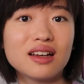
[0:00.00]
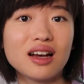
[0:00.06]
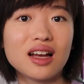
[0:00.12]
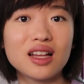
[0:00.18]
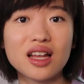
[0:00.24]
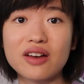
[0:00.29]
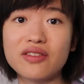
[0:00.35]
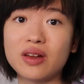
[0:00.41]

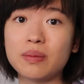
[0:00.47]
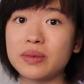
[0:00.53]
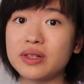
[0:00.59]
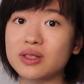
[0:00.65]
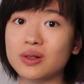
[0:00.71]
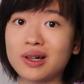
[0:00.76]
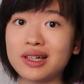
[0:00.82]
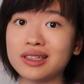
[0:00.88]
a lot of them
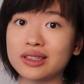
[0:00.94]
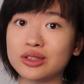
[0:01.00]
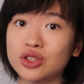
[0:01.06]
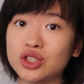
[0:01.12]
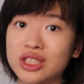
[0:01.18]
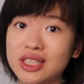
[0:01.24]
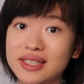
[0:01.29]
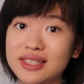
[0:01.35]
is quite like
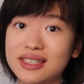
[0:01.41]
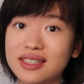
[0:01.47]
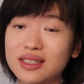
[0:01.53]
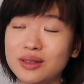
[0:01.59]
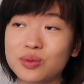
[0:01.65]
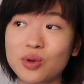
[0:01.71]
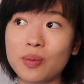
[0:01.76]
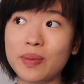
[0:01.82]

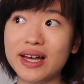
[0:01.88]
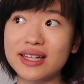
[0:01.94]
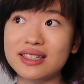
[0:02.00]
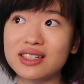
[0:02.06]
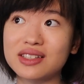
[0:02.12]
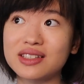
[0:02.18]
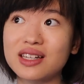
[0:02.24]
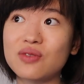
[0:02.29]
cheesy,
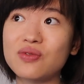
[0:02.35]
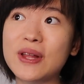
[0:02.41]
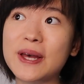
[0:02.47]
romantic stuff.